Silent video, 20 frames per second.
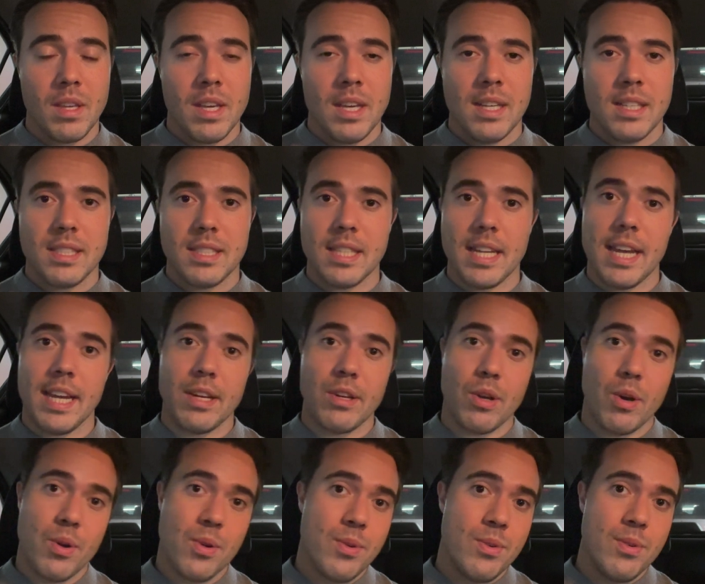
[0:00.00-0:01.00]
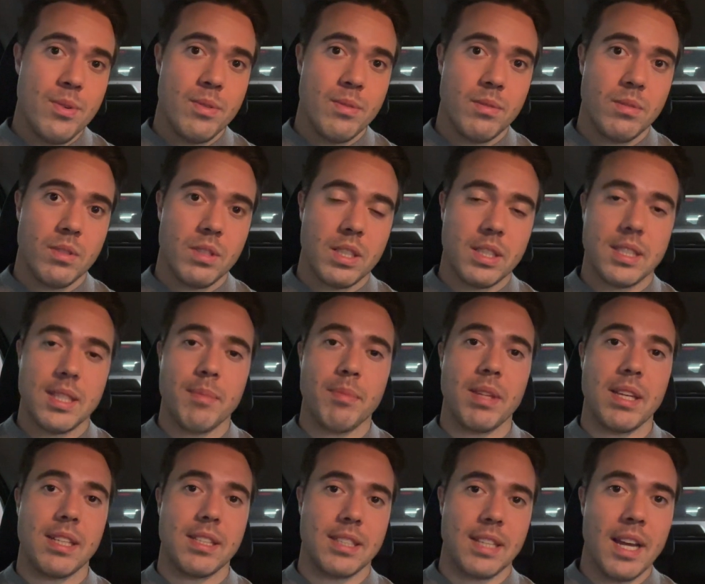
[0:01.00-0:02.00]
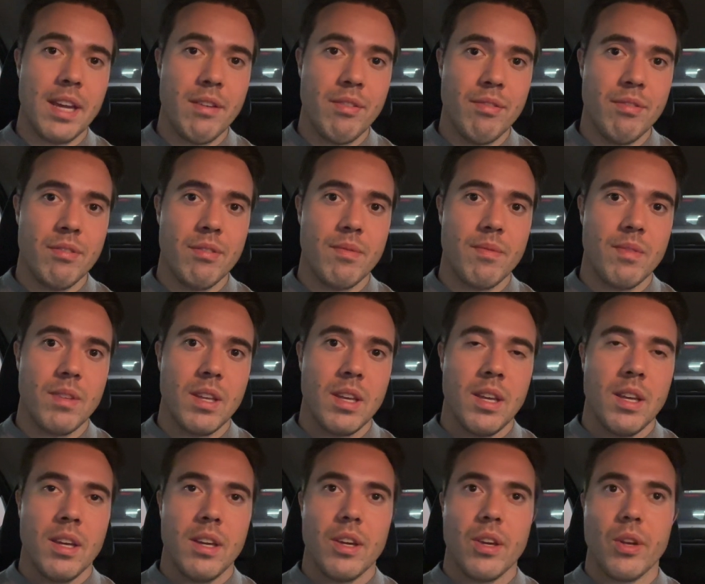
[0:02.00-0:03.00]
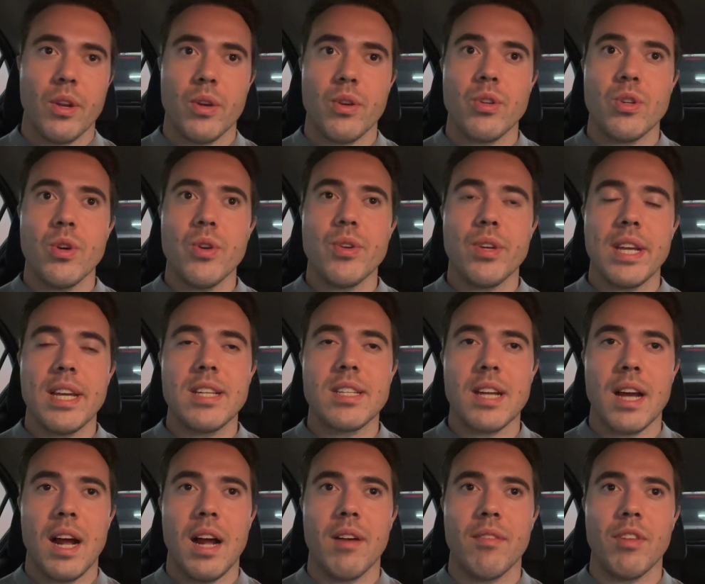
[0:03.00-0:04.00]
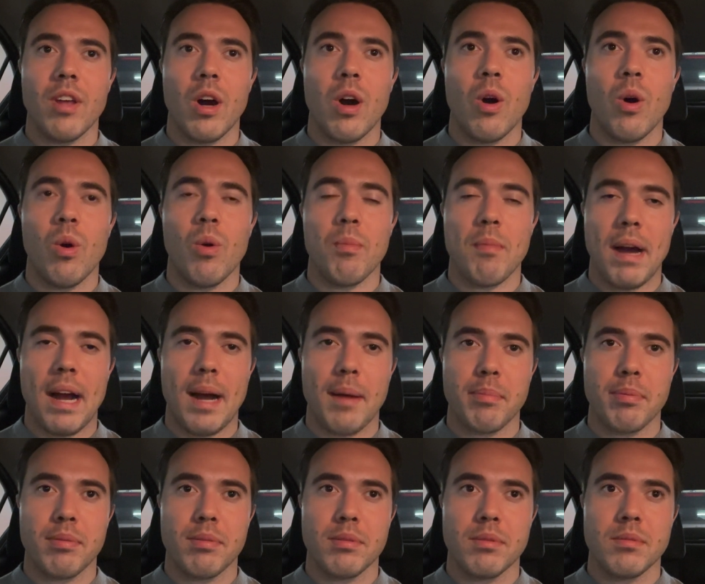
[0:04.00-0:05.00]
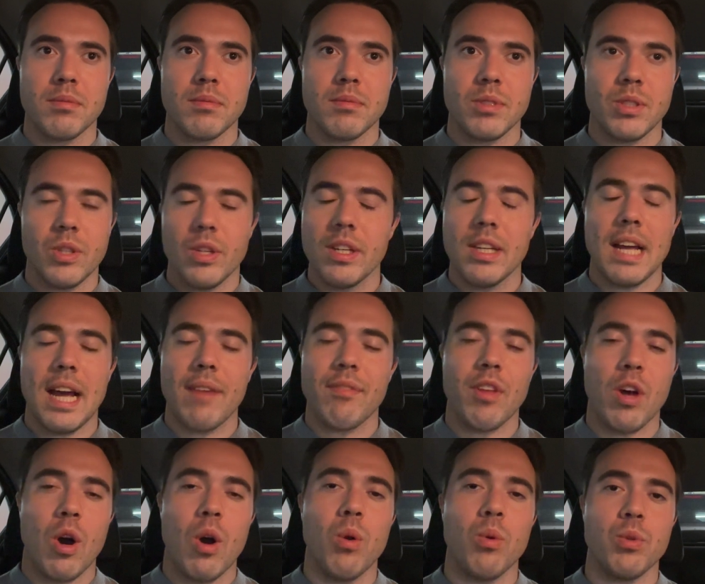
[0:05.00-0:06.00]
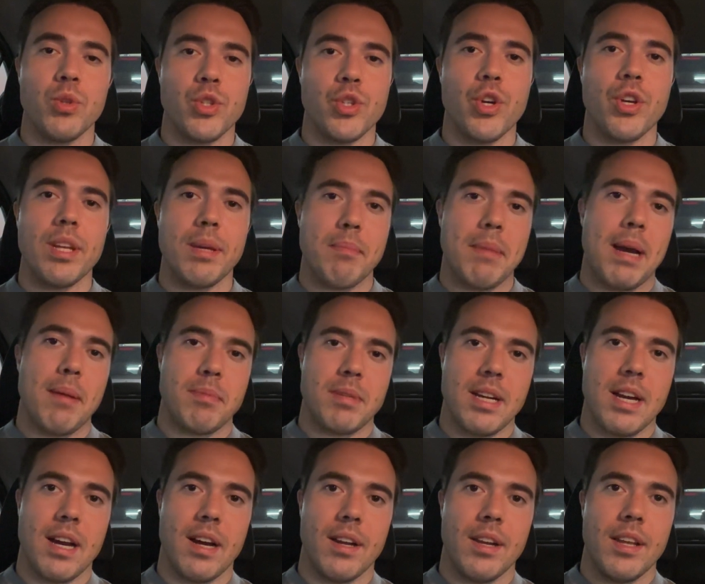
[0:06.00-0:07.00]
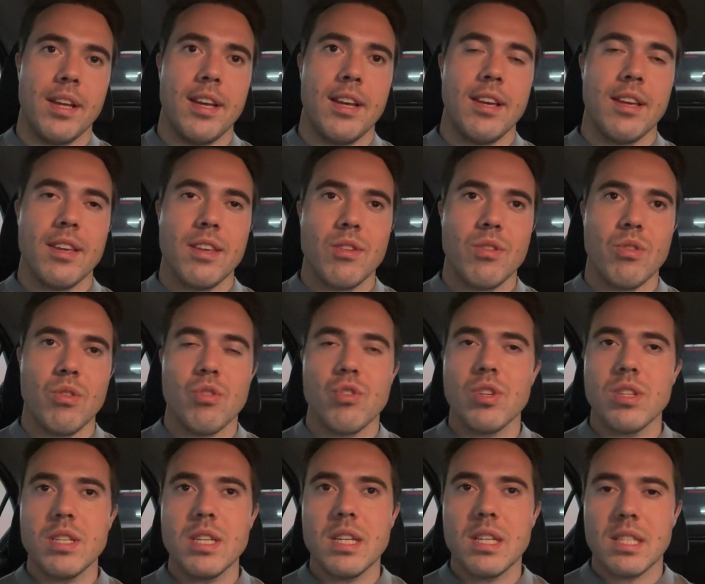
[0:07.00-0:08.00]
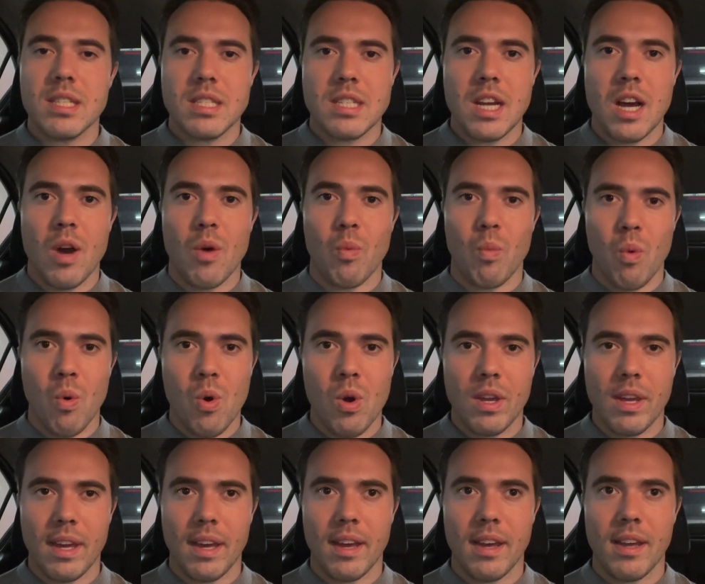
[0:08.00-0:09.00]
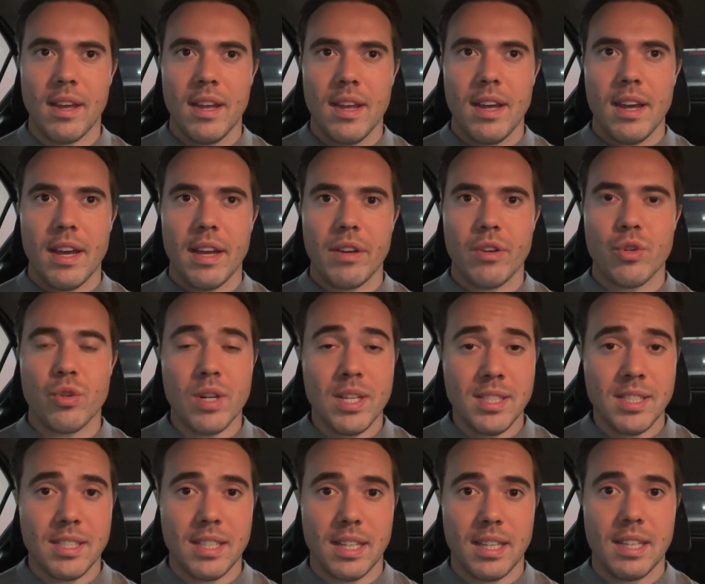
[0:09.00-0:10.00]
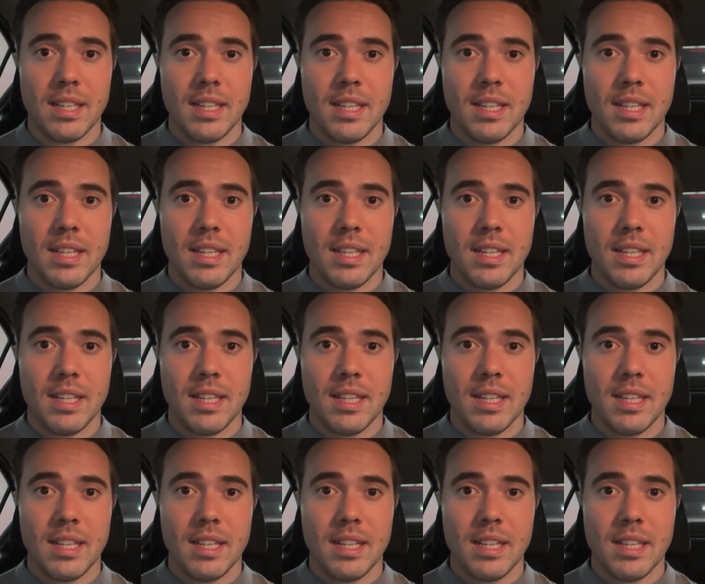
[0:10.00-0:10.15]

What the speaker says: saying no to something safe. You don't need to have the whole map. You don't need to have the whole journey mapped out. You just need to start walking and trusting